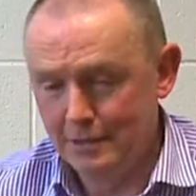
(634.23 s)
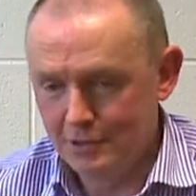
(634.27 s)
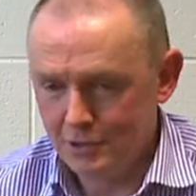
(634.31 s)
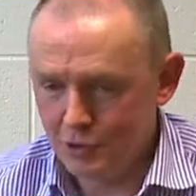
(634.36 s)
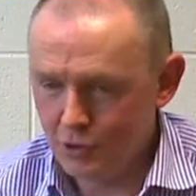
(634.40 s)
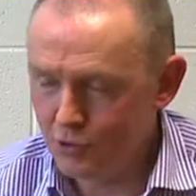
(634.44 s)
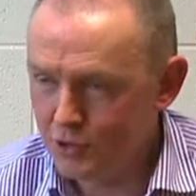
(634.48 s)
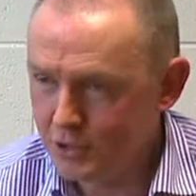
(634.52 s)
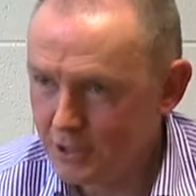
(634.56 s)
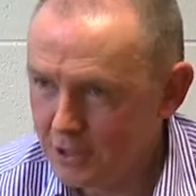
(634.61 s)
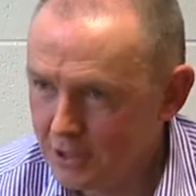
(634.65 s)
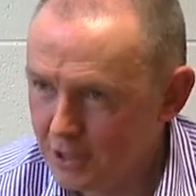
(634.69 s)

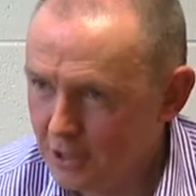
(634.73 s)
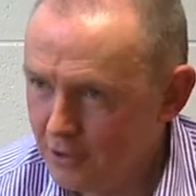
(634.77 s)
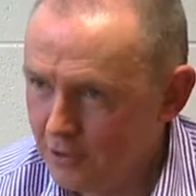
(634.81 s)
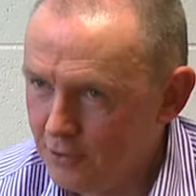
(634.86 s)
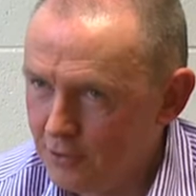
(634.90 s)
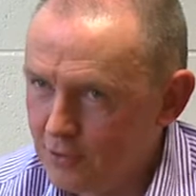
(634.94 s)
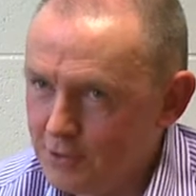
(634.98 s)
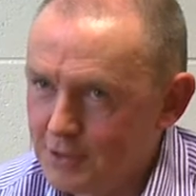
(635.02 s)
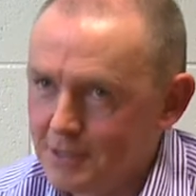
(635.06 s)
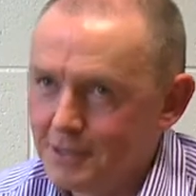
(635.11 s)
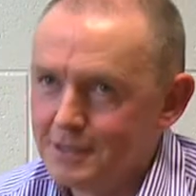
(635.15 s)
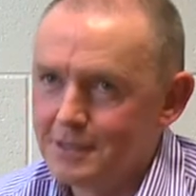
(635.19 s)
30
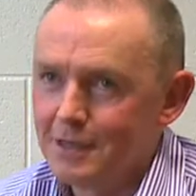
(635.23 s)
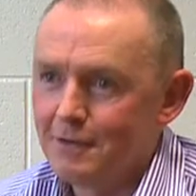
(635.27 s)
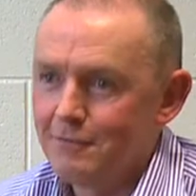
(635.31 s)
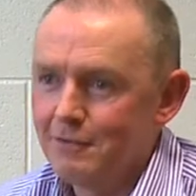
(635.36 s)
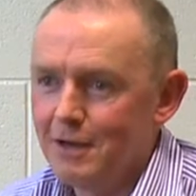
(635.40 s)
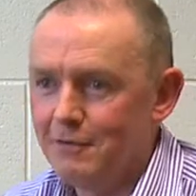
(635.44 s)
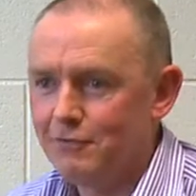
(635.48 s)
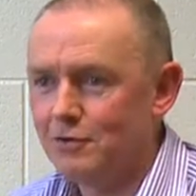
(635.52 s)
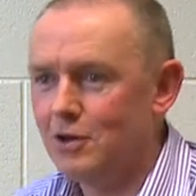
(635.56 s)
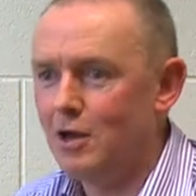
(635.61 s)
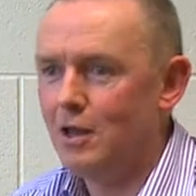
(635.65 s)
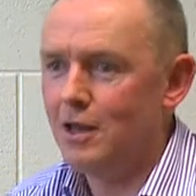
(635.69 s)
years since I've
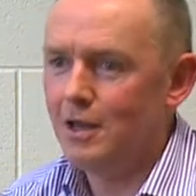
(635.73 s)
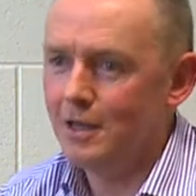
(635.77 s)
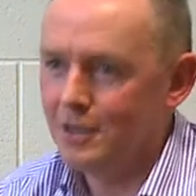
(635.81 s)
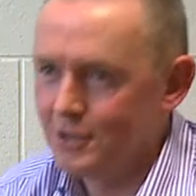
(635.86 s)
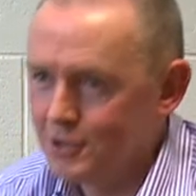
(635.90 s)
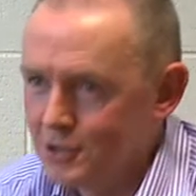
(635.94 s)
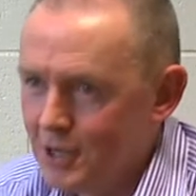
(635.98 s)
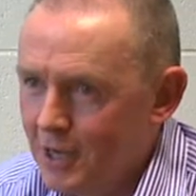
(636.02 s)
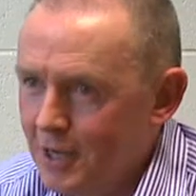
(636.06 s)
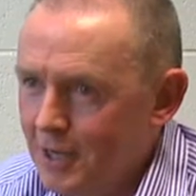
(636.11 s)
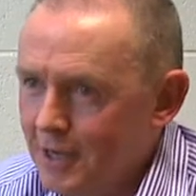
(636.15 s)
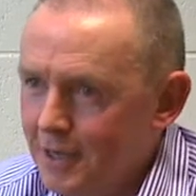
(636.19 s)
left
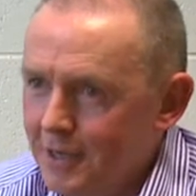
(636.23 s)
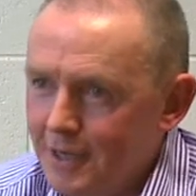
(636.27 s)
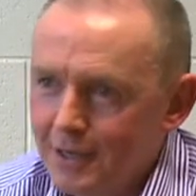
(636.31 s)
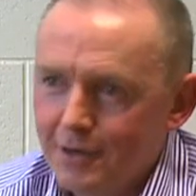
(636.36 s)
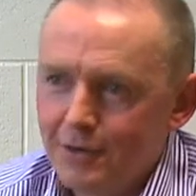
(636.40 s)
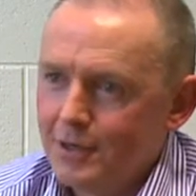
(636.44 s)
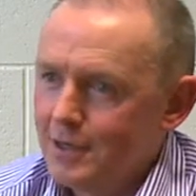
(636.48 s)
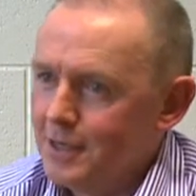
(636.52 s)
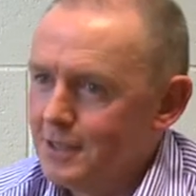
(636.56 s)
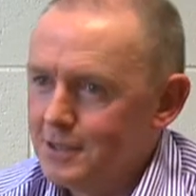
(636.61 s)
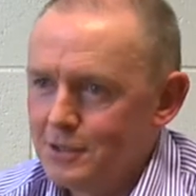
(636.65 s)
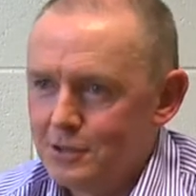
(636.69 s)
college, you know,
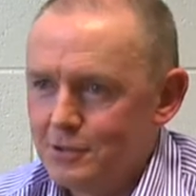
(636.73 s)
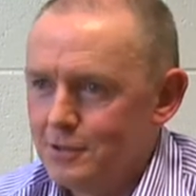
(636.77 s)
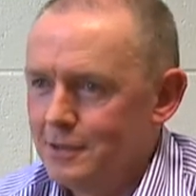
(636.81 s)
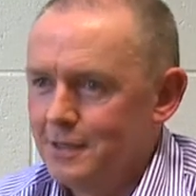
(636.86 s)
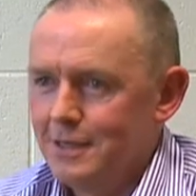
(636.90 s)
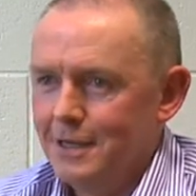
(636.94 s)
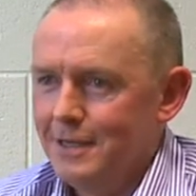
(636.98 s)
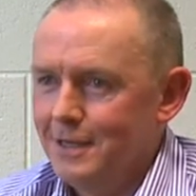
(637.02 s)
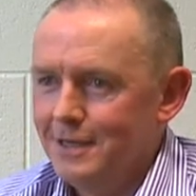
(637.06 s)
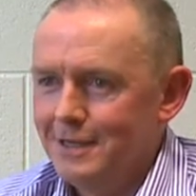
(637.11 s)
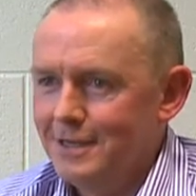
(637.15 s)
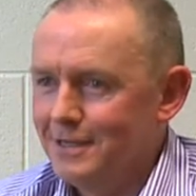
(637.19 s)
it
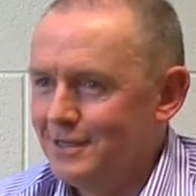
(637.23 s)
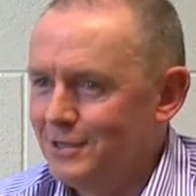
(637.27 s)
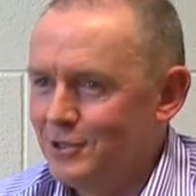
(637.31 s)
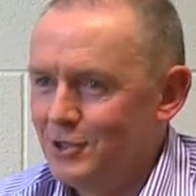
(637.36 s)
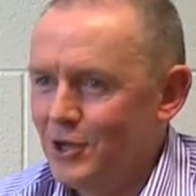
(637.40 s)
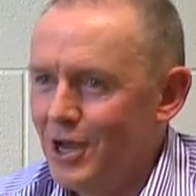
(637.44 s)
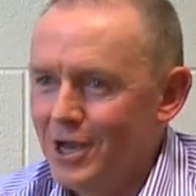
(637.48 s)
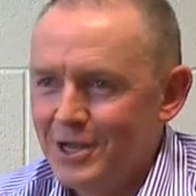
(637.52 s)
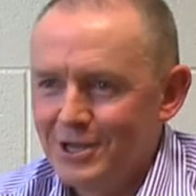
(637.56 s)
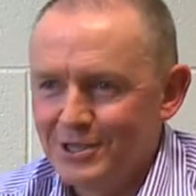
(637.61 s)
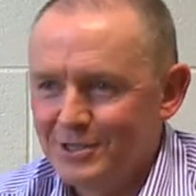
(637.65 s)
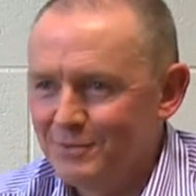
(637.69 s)
has
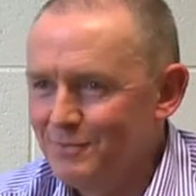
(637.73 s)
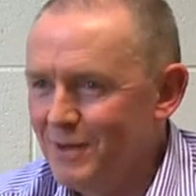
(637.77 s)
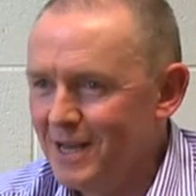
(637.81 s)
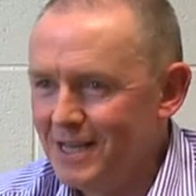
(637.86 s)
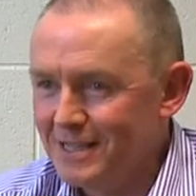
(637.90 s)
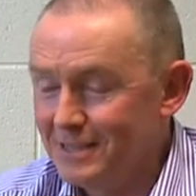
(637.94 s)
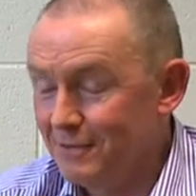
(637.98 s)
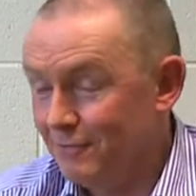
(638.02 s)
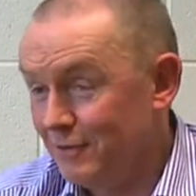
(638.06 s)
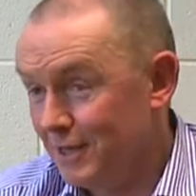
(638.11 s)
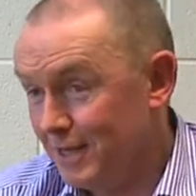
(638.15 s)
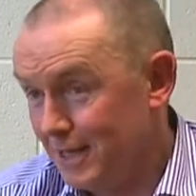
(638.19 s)
changed
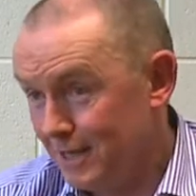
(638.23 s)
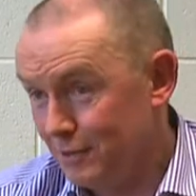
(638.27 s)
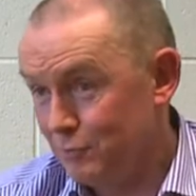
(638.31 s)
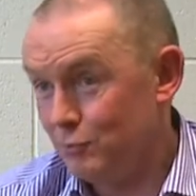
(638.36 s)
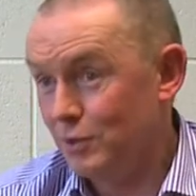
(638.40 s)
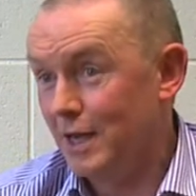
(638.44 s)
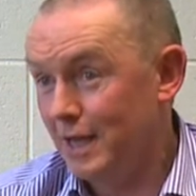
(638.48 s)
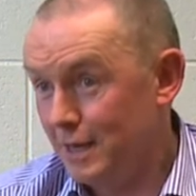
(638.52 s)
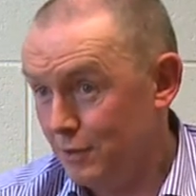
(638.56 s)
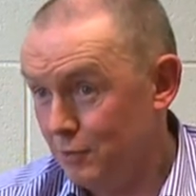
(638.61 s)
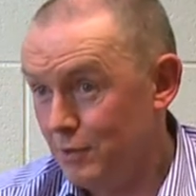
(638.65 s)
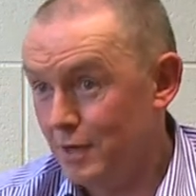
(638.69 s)
massively,
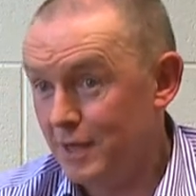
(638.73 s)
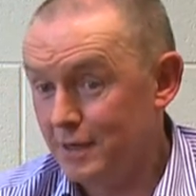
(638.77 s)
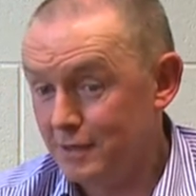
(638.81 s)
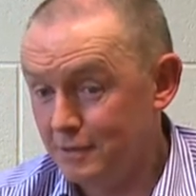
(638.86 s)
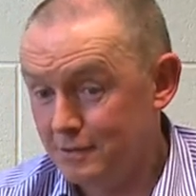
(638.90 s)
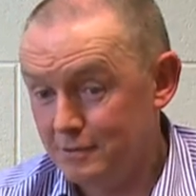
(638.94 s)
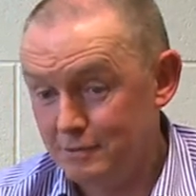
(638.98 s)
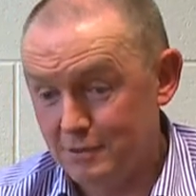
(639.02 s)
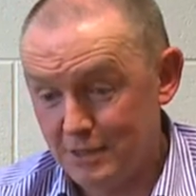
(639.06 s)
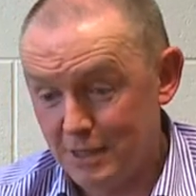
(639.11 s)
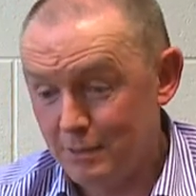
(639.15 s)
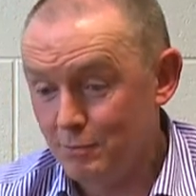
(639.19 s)

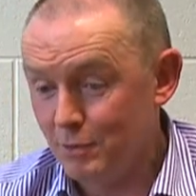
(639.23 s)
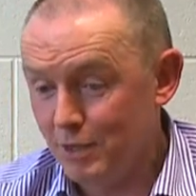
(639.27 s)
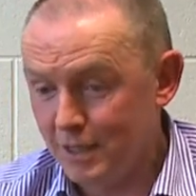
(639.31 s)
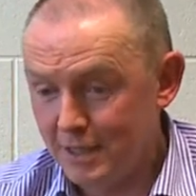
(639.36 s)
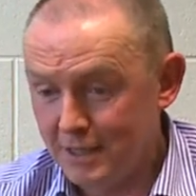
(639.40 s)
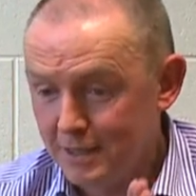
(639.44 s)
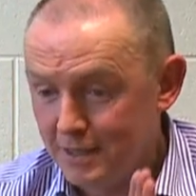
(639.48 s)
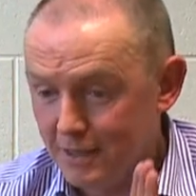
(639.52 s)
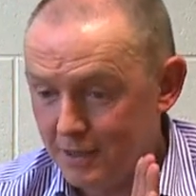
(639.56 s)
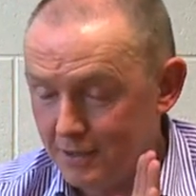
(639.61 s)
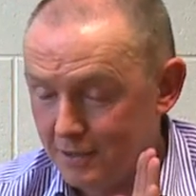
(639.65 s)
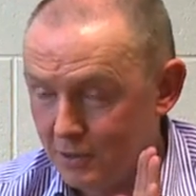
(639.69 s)
and seemingly
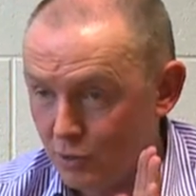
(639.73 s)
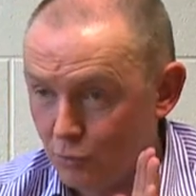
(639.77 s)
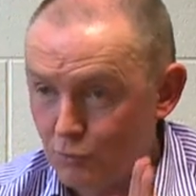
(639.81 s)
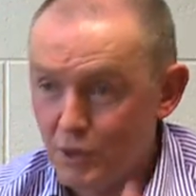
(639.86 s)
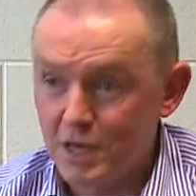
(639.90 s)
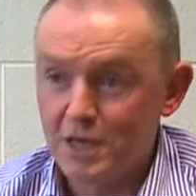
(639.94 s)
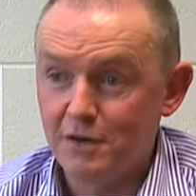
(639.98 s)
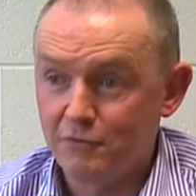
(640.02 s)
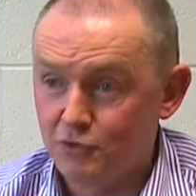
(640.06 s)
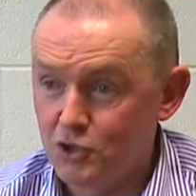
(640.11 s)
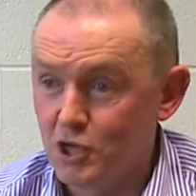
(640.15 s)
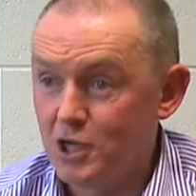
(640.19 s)
the
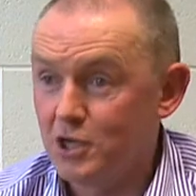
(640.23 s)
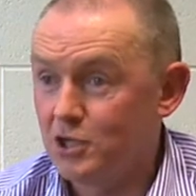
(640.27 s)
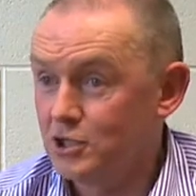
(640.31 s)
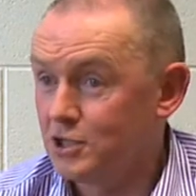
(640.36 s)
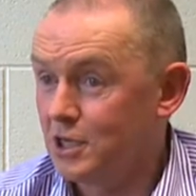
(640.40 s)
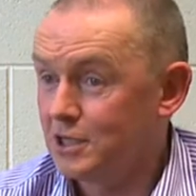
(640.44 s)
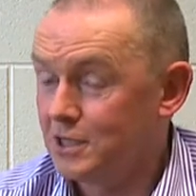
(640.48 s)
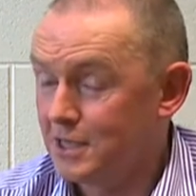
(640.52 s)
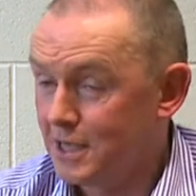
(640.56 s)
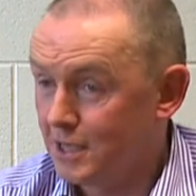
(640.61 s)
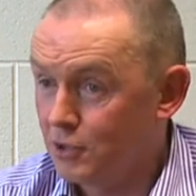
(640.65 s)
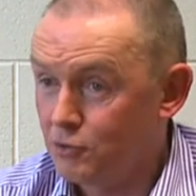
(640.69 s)
rate of change is
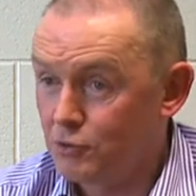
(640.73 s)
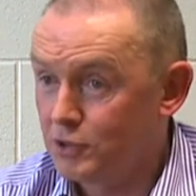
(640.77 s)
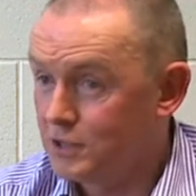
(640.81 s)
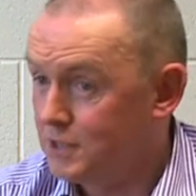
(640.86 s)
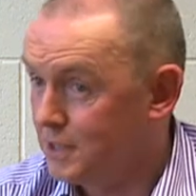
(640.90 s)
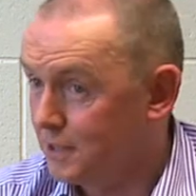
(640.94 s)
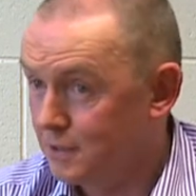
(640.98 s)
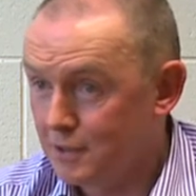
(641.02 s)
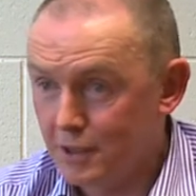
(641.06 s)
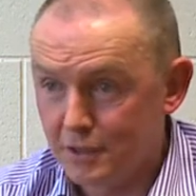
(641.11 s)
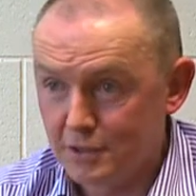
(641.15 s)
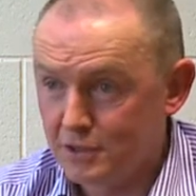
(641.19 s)
actually
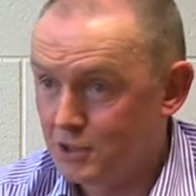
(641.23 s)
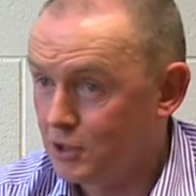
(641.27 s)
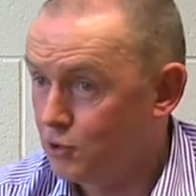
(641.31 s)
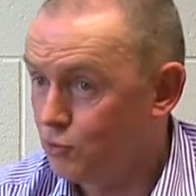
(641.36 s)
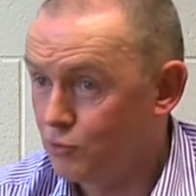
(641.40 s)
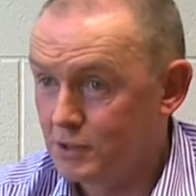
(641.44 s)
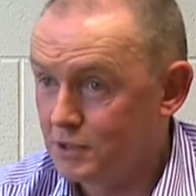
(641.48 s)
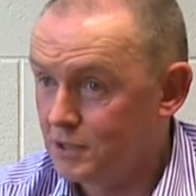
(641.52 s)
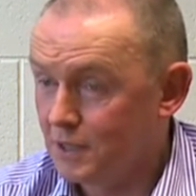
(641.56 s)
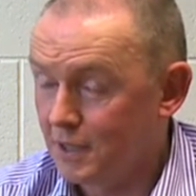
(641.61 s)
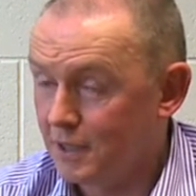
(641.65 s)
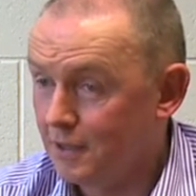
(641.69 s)
increasing, not
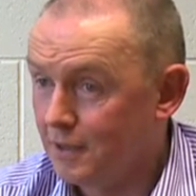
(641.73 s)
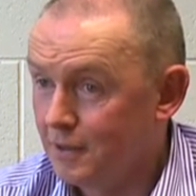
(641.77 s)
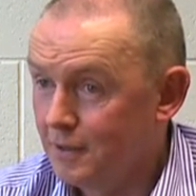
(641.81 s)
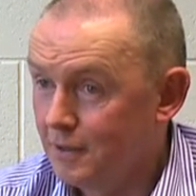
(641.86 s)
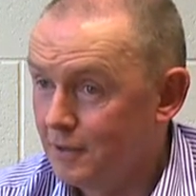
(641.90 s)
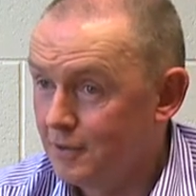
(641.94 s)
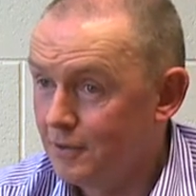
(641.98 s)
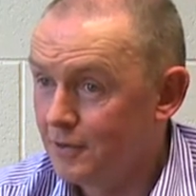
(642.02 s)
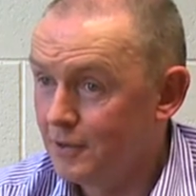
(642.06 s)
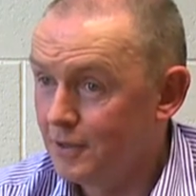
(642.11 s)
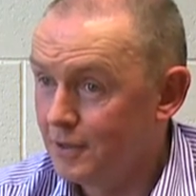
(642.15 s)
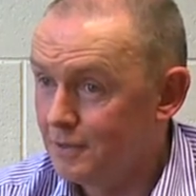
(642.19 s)
decreasing,
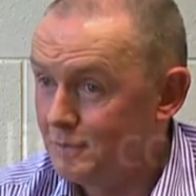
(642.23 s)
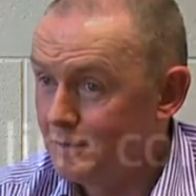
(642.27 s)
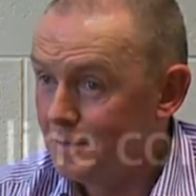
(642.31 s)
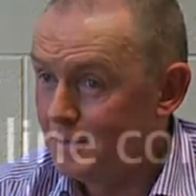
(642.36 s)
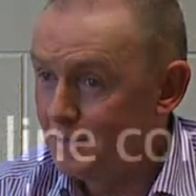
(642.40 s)
right?